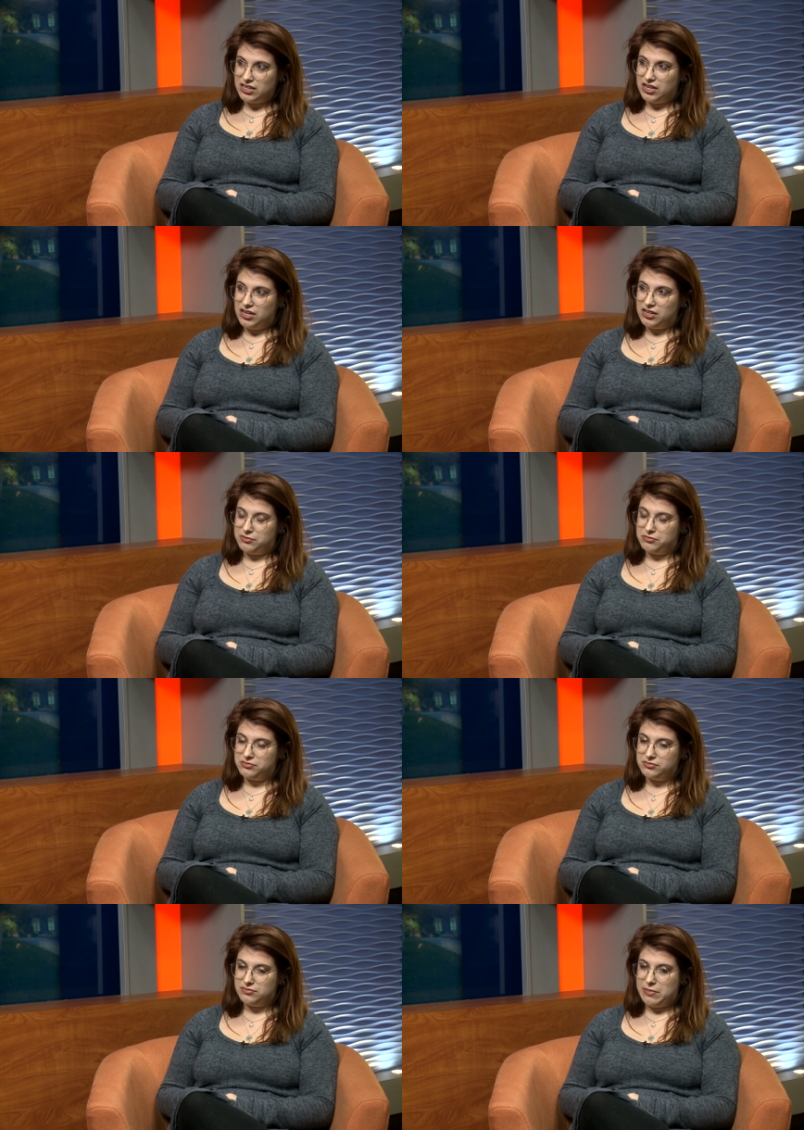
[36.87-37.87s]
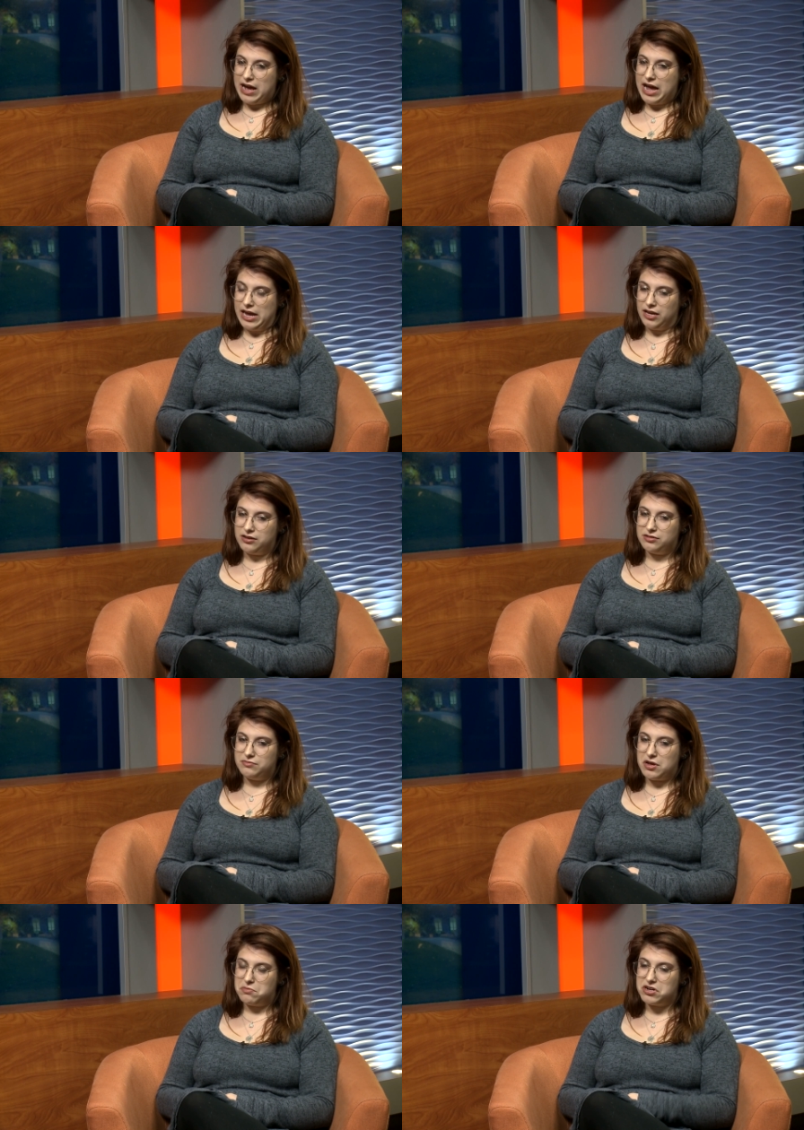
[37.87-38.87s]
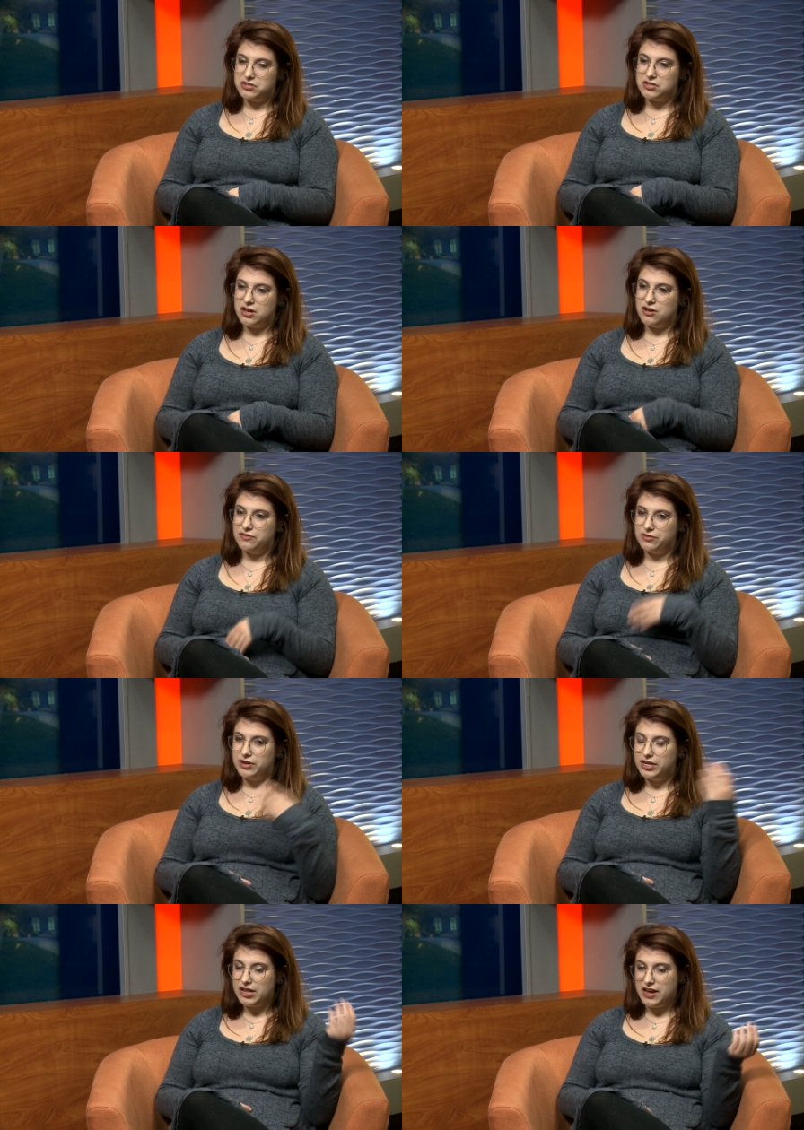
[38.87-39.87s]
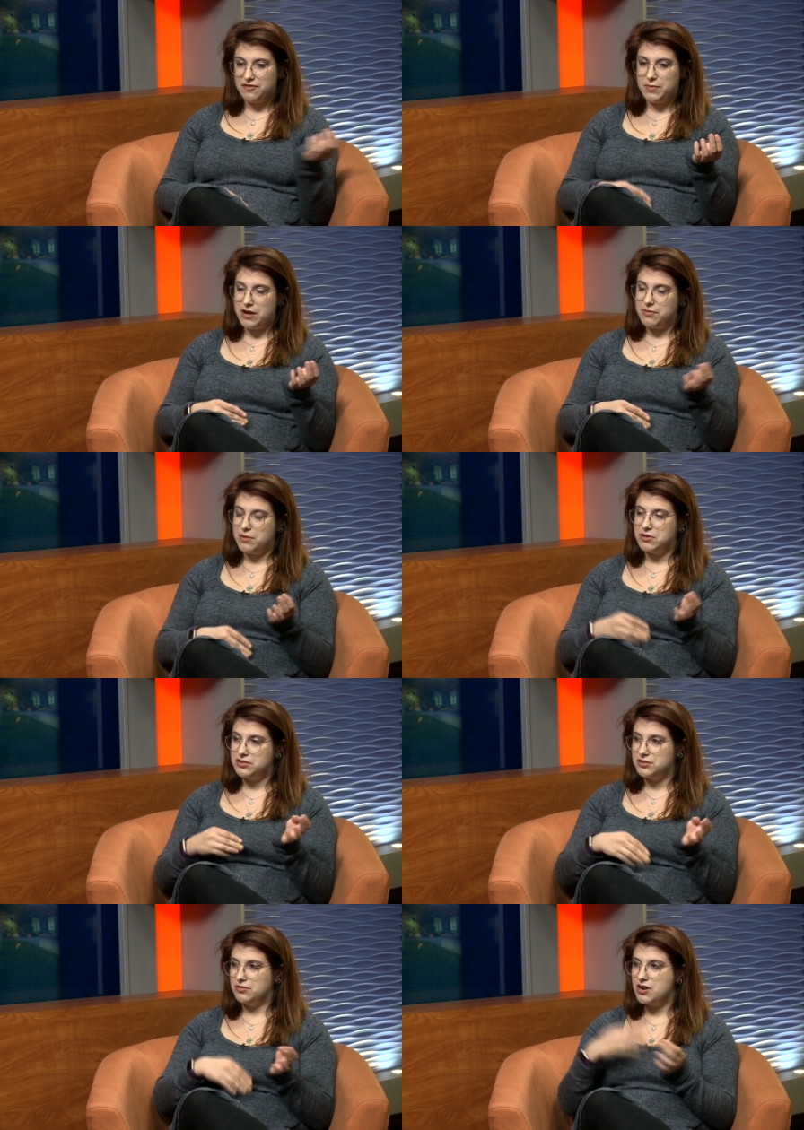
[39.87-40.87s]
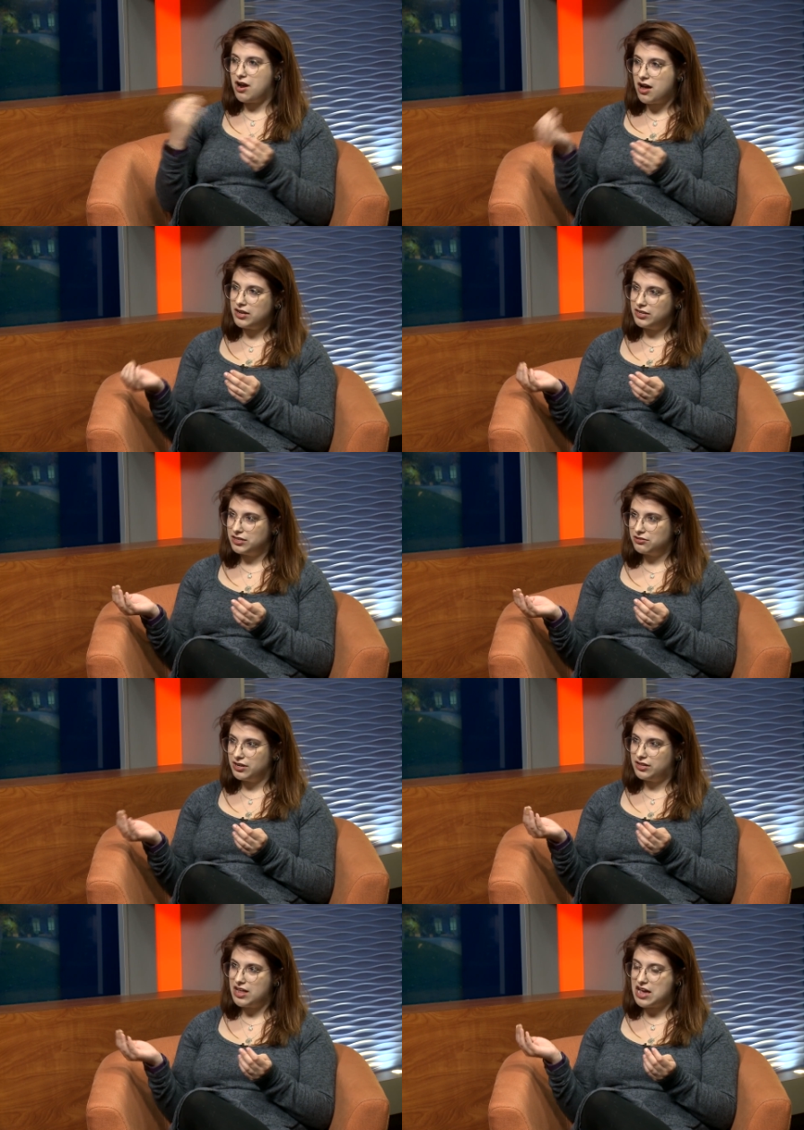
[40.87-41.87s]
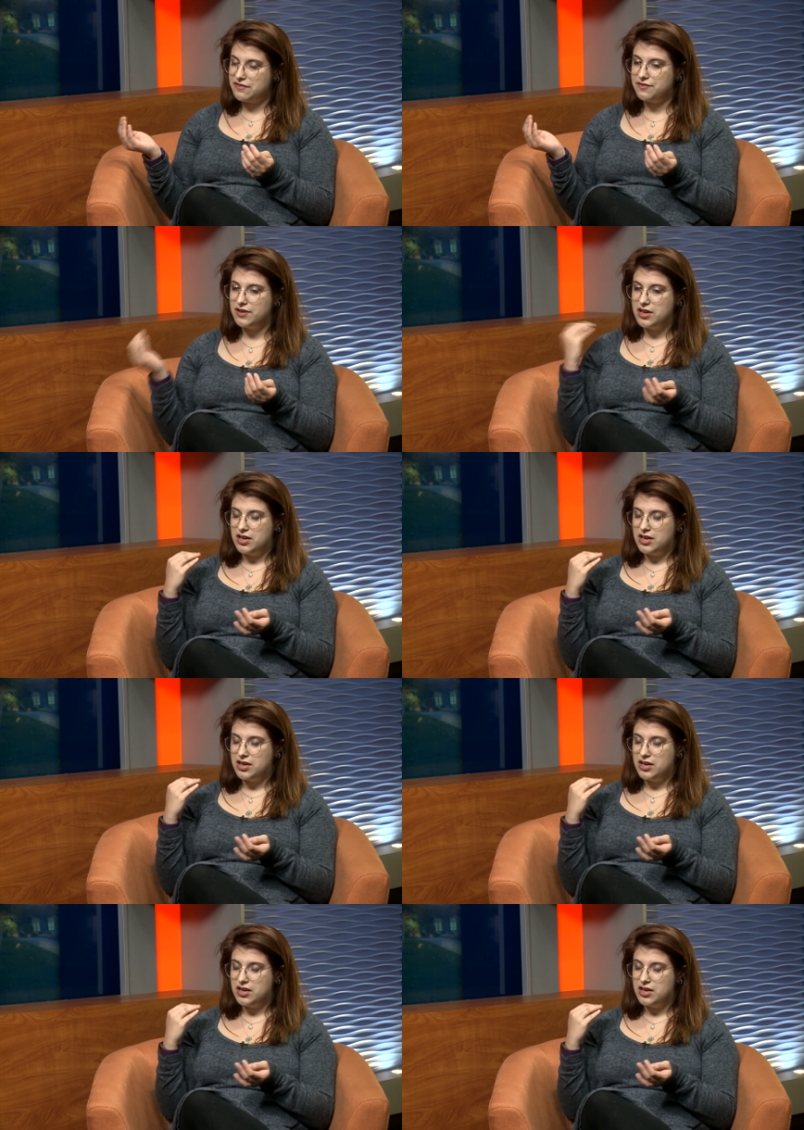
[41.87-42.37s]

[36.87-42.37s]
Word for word: um, by members of Greek life, by members who are not in Greek life.